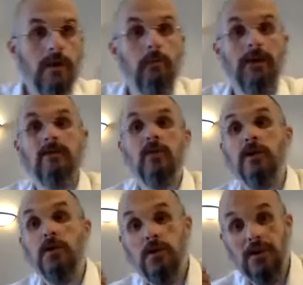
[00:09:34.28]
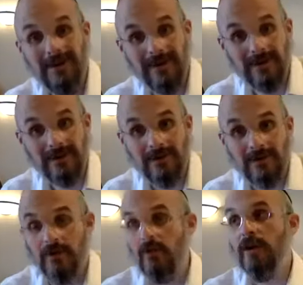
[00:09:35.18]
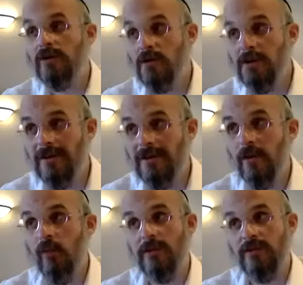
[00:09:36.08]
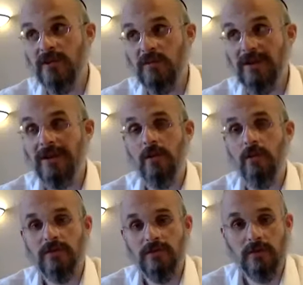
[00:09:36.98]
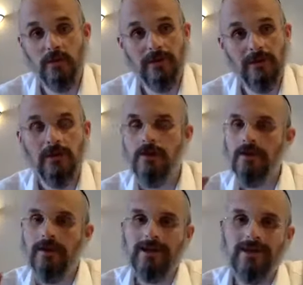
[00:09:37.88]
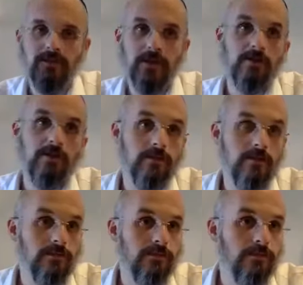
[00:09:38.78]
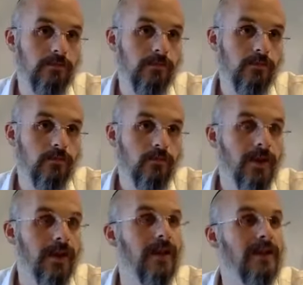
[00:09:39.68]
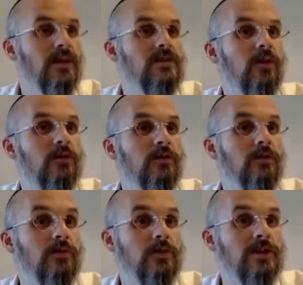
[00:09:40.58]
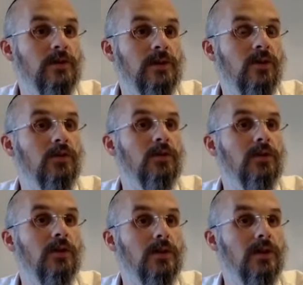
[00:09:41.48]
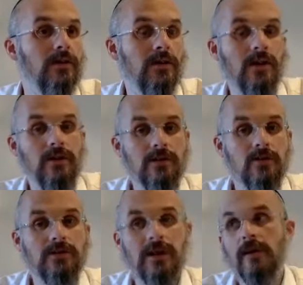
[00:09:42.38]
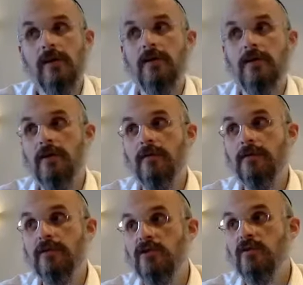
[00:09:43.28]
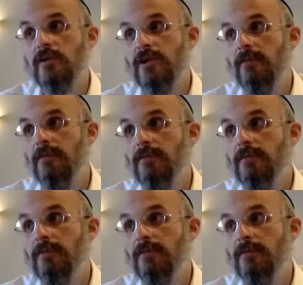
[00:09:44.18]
But the way you think, what you're thinking, what you're speaking, and what you're doing, that's something you can do. And that's why it's called lavush. That's why it's called clothing, because you can take it on and off. You can switch it up.